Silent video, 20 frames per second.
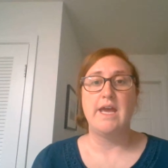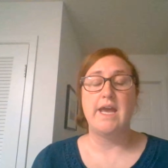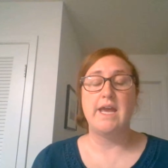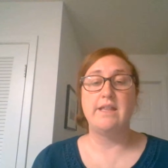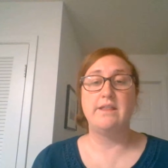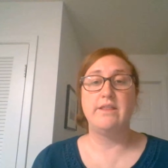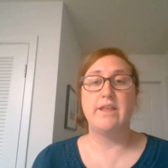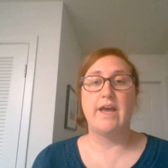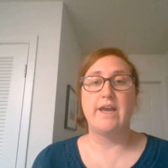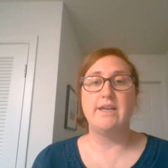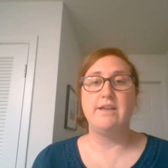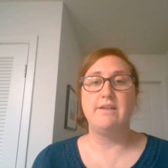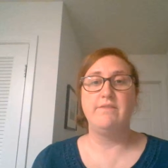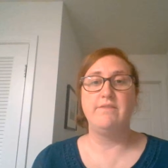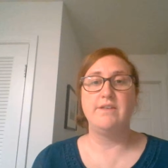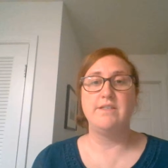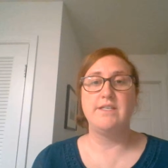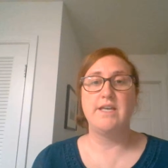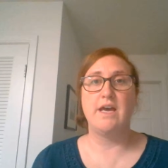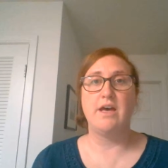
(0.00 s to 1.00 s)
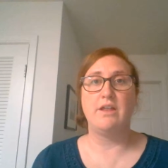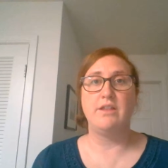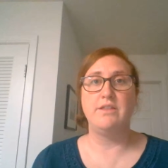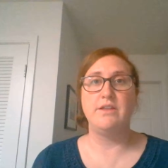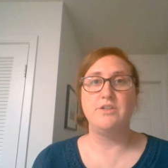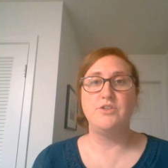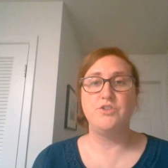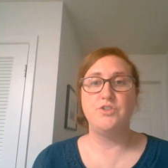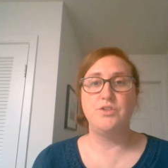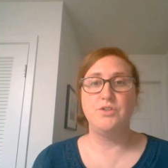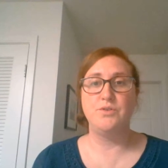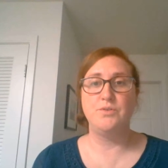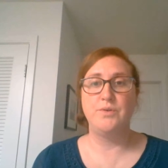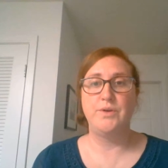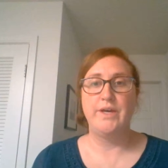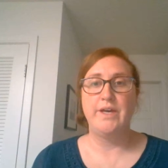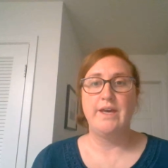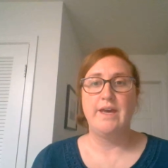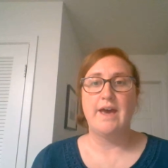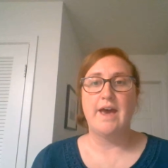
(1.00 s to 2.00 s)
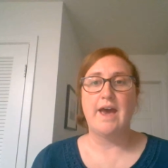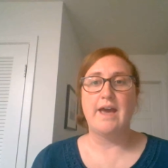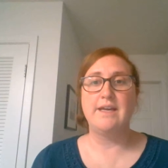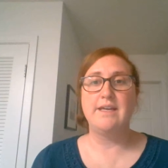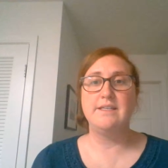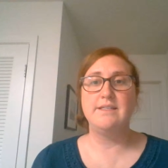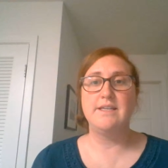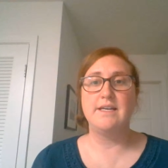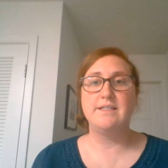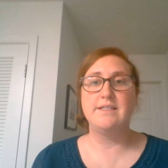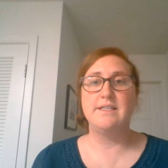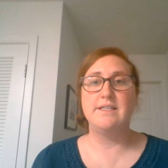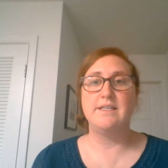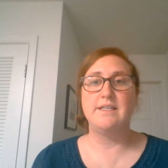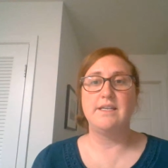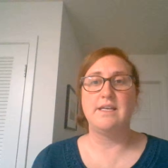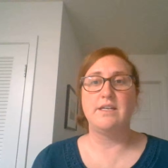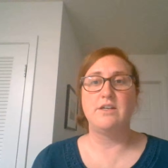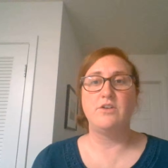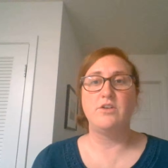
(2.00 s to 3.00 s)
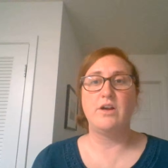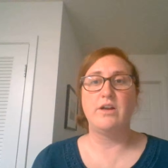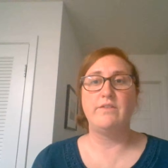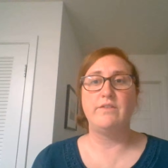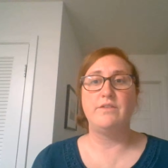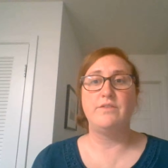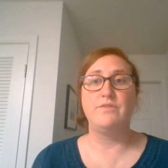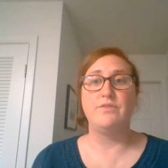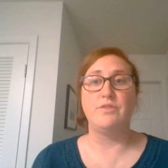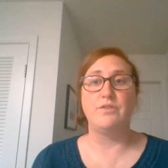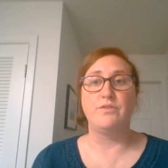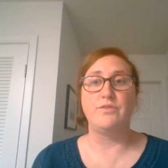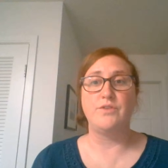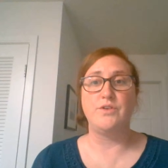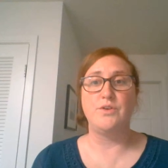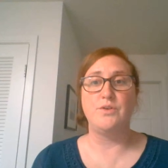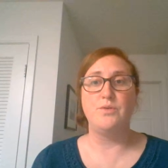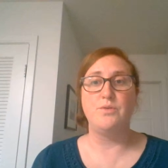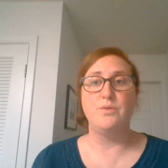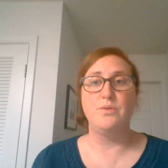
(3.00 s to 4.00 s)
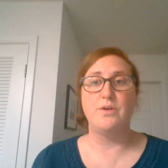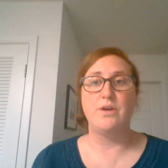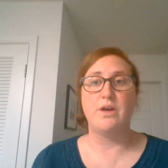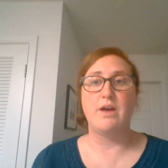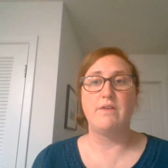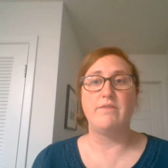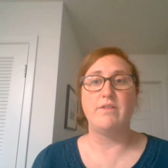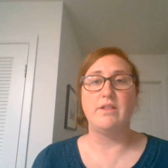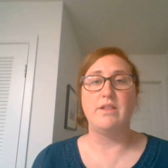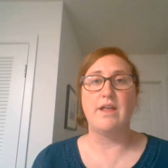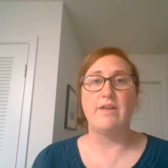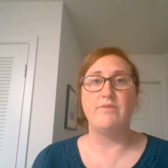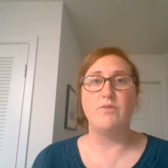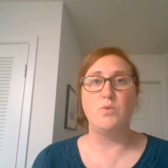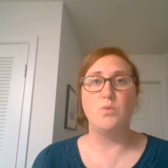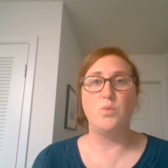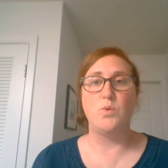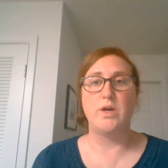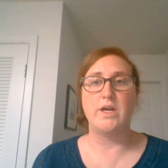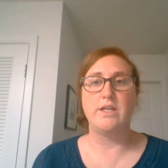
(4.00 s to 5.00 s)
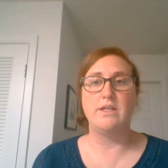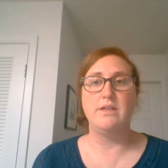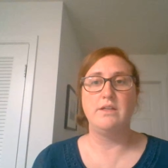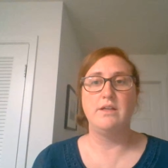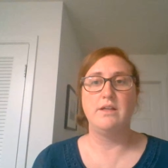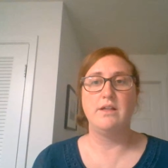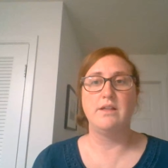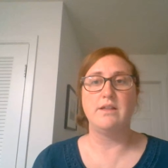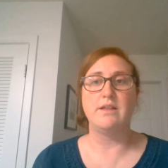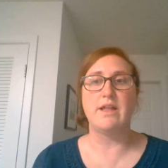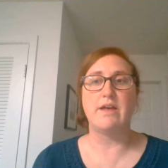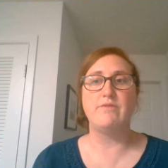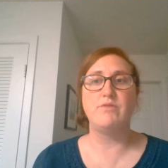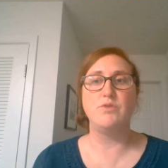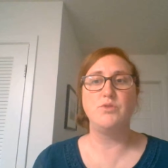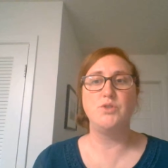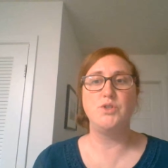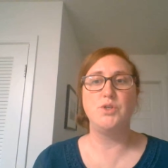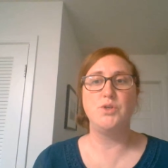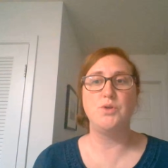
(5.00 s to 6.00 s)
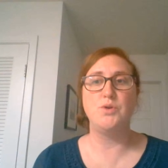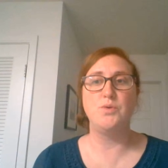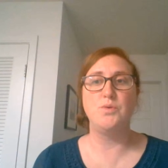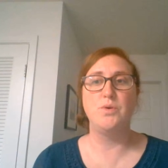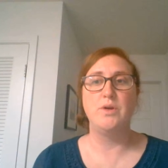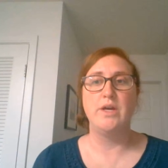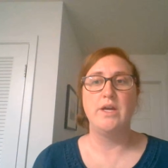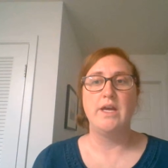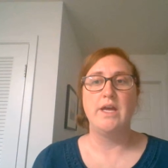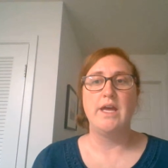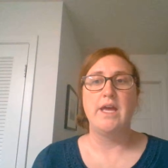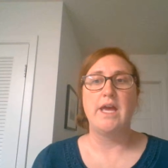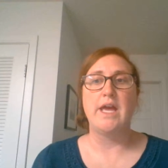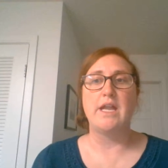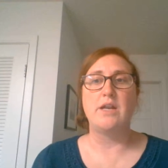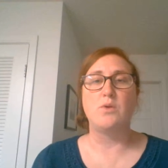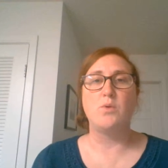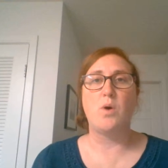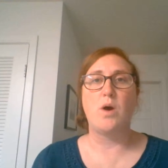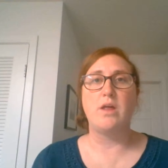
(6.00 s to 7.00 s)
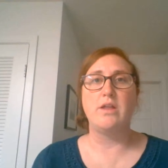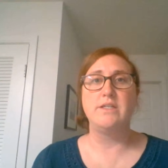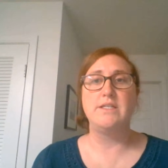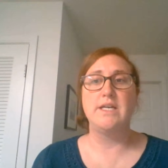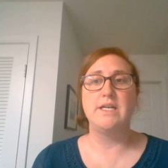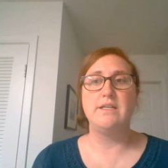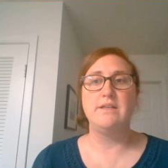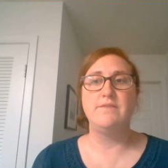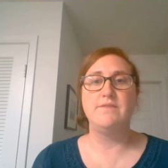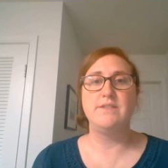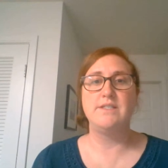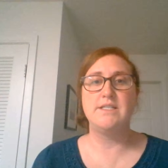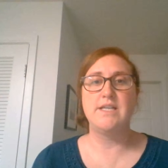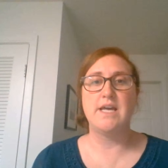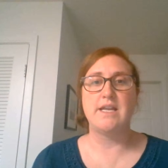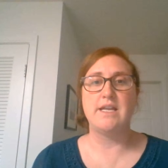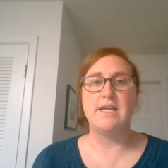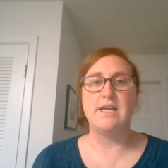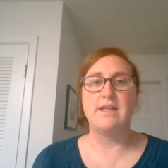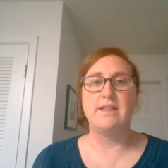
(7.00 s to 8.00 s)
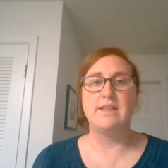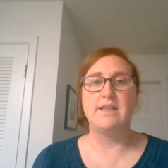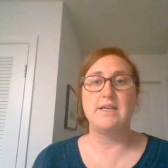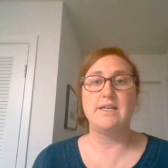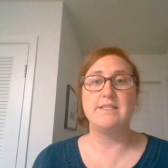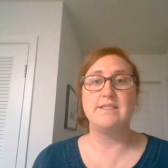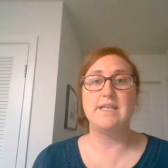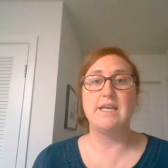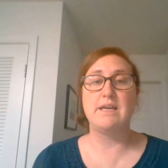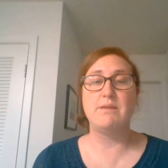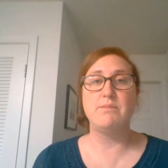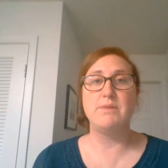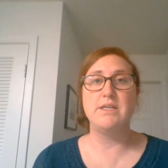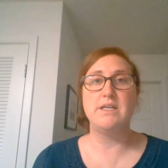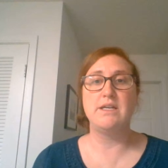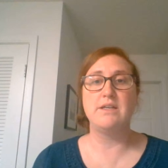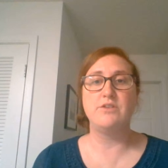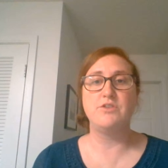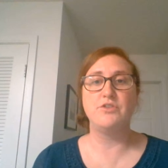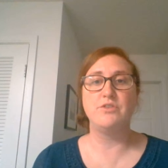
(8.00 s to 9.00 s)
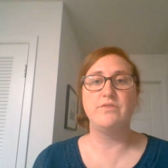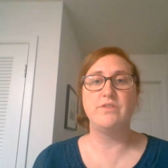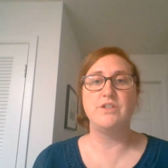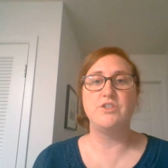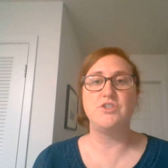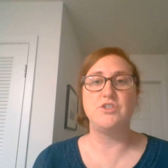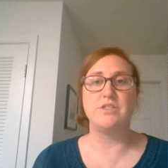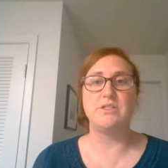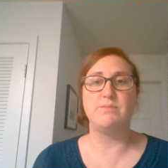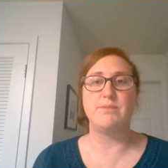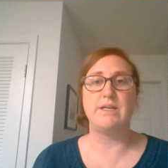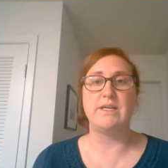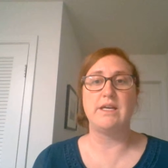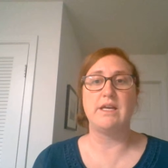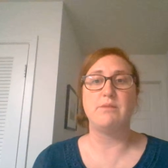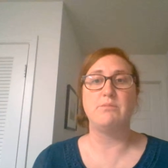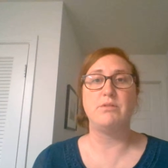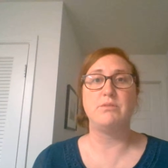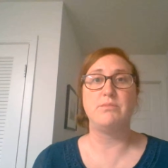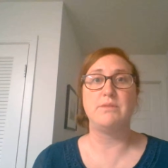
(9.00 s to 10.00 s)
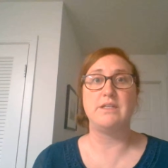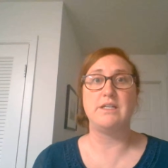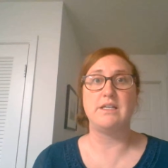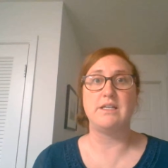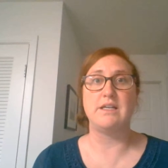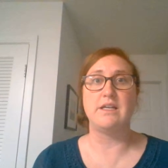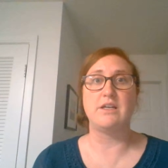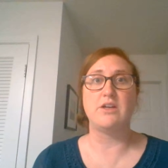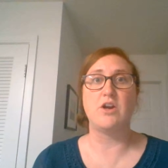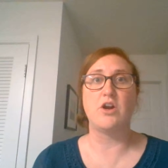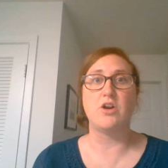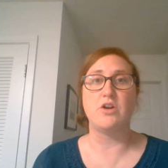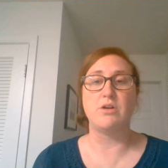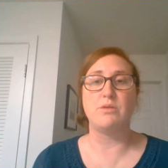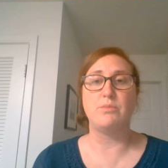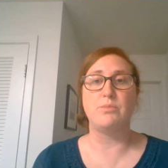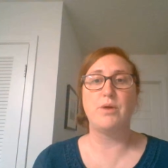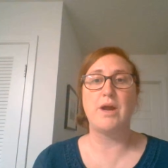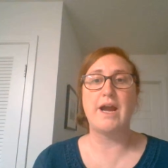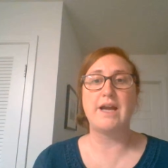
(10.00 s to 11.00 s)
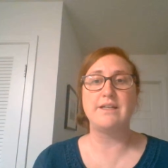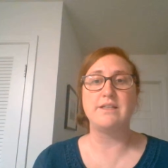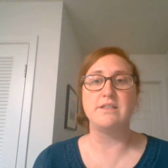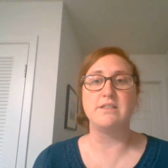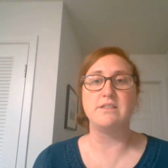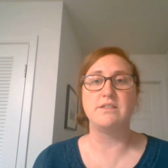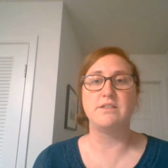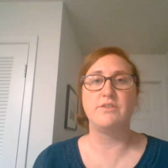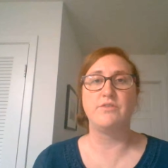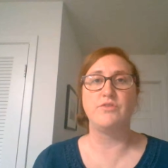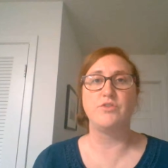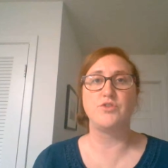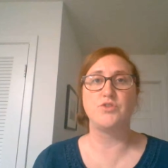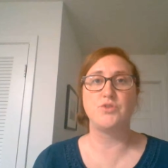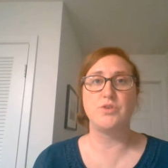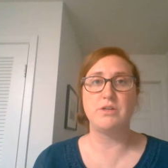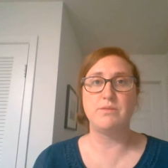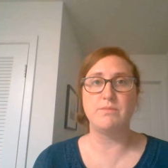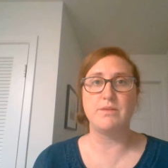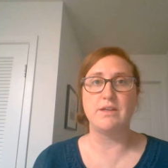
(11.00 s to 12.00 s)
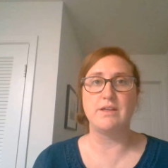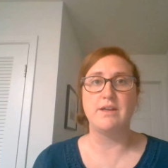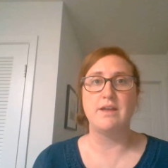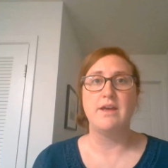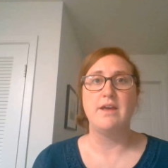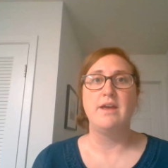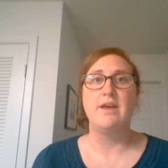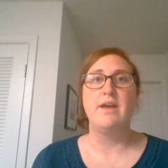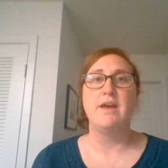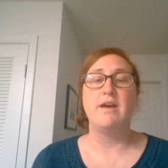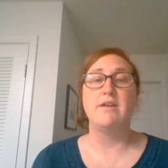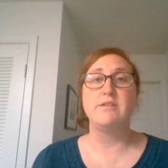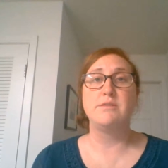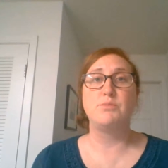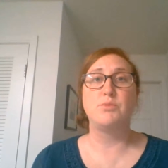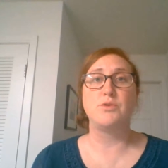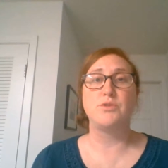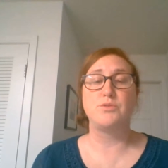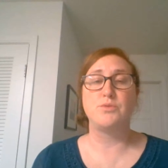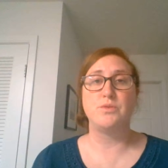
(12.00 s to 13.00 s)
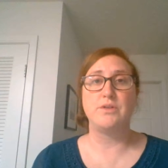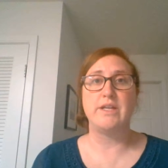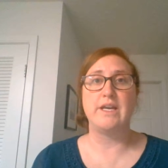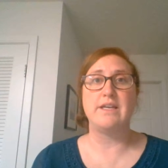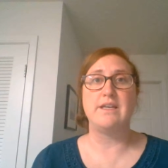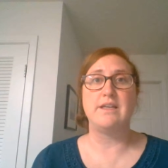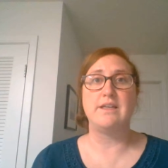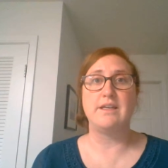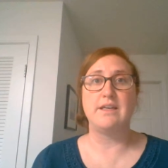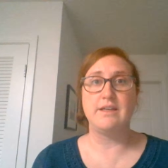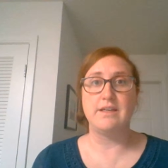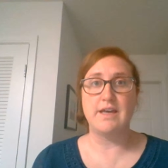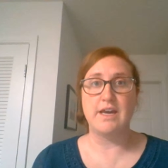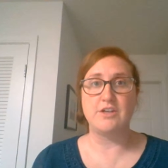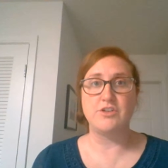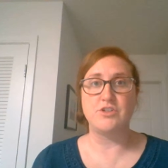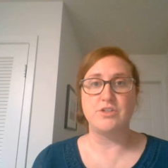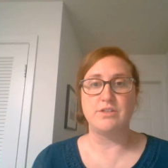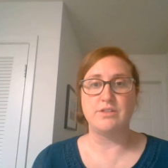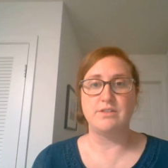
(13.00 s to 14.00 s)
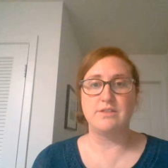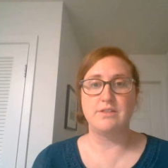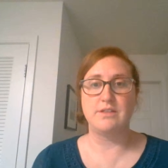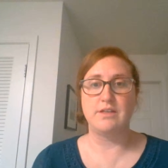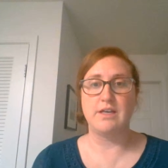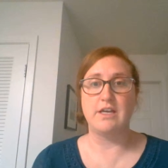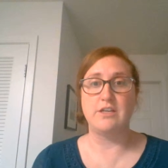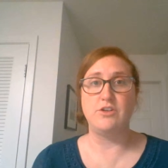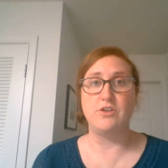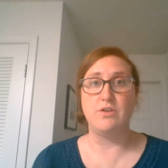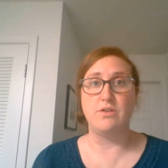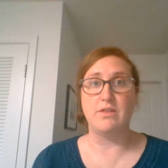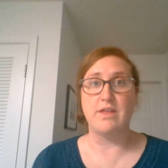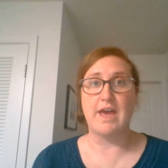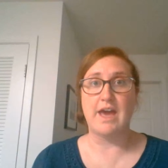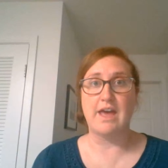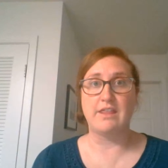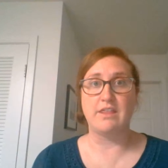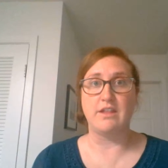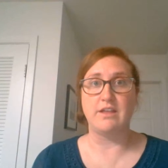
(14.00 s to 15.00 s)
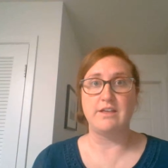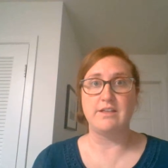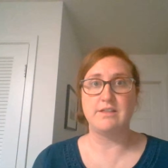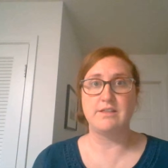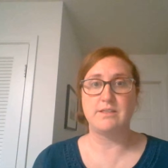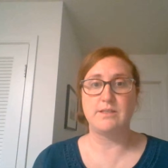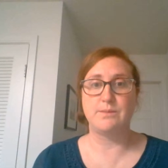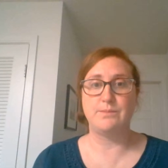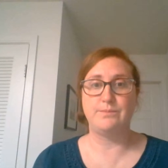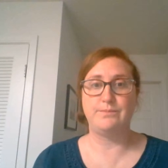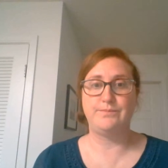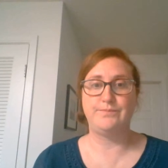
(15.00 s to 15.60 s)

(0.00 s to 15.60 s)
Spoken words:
In light of this health issue, I conducted an integrative review of a Level 1, Level 2, and qualitative study that examined interventions being implemented in current practice for treatment of sports-related concussions in youth athletes.